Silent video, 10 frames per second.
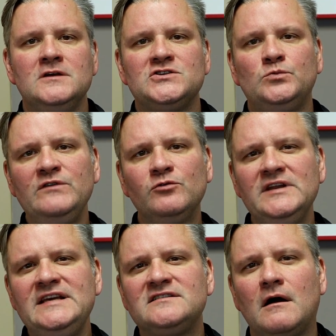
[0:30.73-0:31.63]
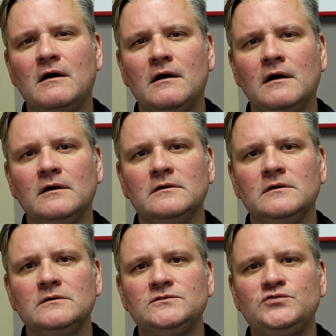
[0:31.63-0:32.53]
So we've released our
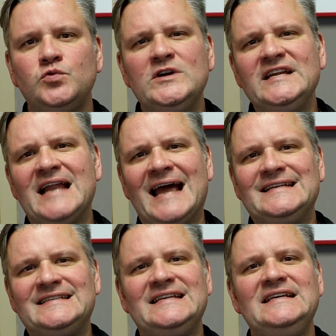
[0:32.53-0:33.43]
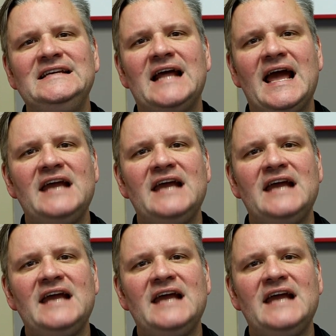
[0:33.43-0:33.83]
2019